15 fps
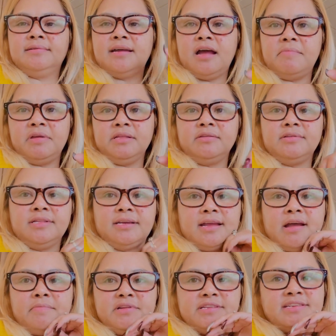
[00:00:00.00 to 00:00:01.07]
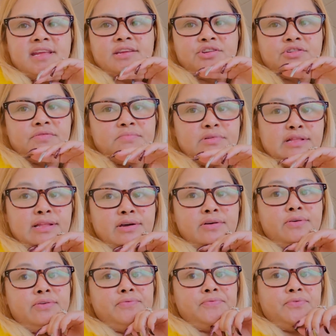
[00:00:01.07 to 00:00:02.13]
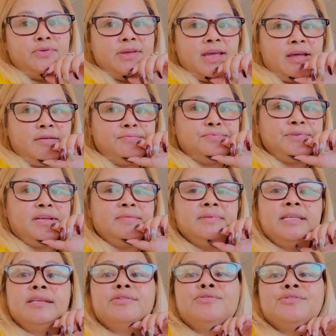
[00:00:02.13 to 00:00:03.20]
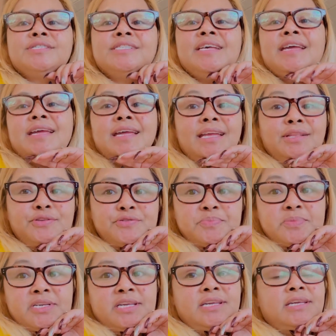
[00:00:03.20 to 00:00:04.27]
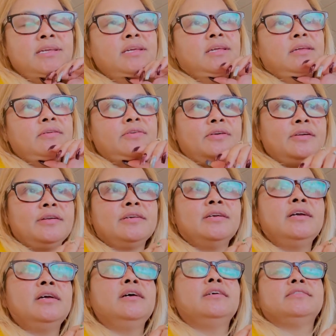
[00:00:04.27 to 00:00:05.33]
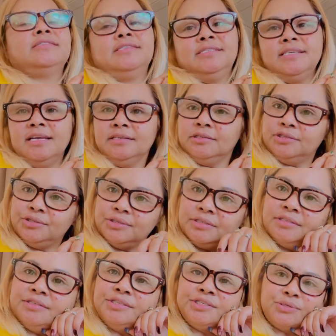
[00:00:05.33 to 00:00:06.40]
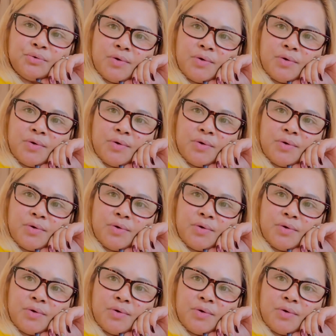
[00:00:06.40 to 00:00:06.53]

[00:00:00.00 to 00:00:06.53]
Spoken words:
comment on the comment section below if you have something to say to me, or suggestions,